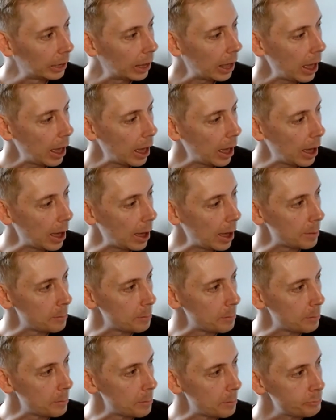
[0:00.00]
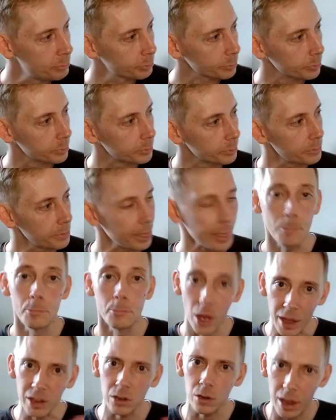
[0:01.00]
But
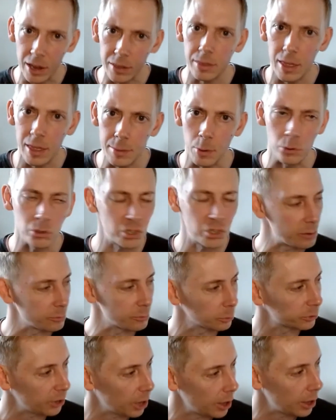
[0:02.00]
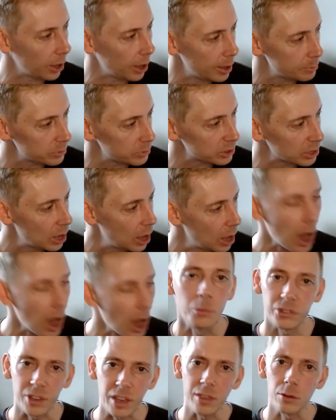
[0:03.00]
in the most general terms, I would say
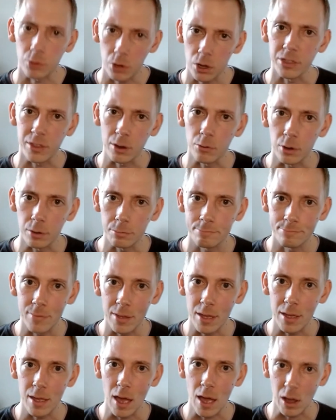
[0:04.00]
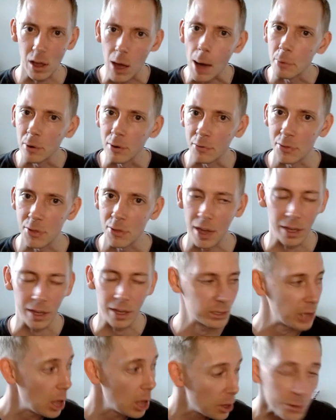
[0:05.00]
there are a couple of things.
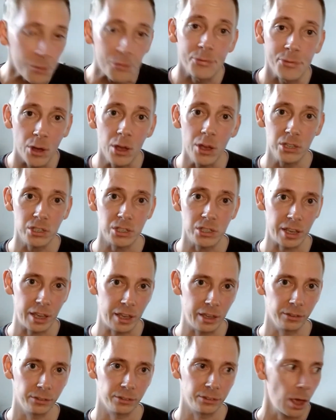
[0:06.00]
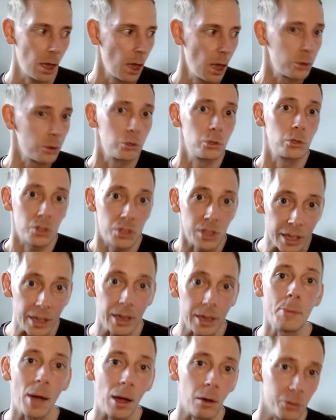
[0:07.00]
The first is think
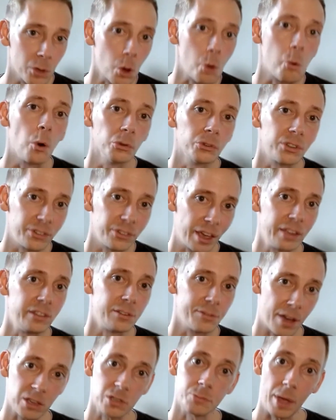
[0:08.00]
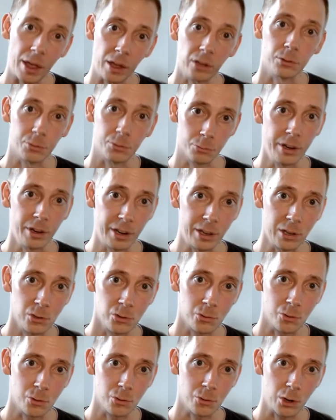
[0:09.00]
about the quantitative aspects of reading
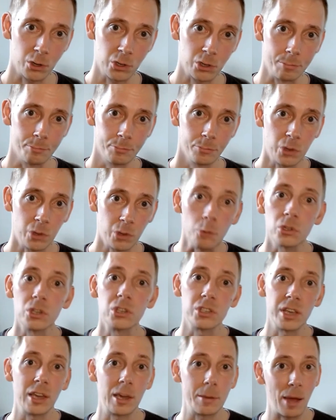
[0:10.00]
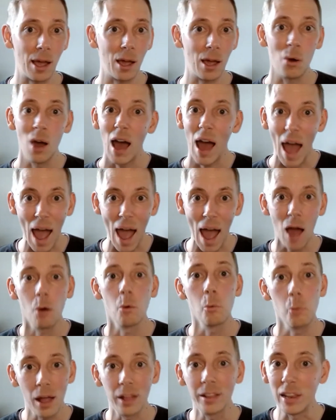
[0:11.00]
instruction. Don't just think about how
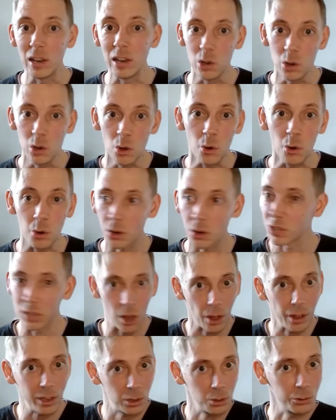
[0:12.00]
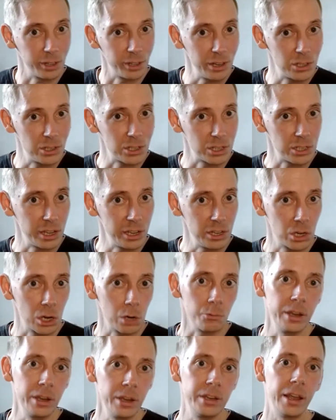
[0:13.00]
well it looks like your teachers are teaching
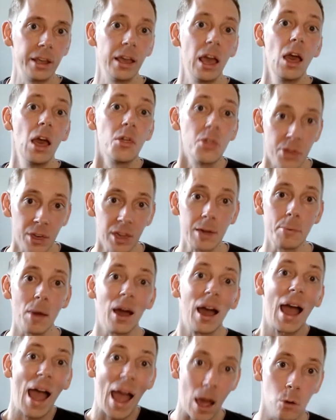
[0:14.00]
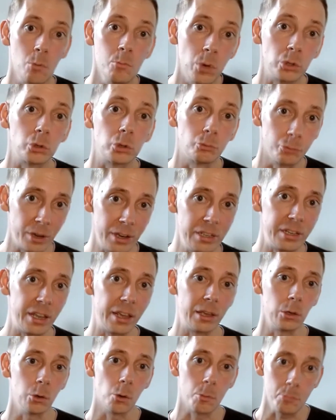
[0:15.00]
reading. Think about how much reading
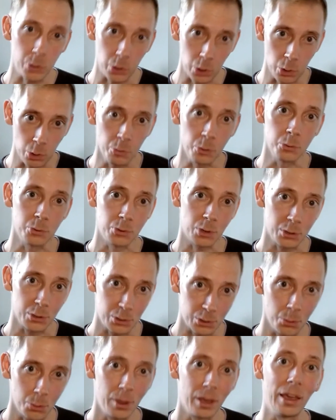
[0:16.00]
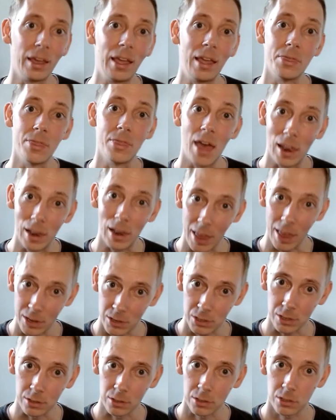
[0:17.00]
your pupils are doing in their
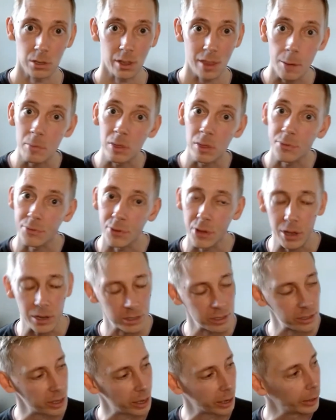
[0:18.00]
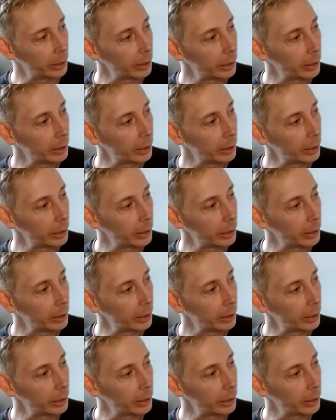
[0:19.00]
lessons. So that'd be the first thing.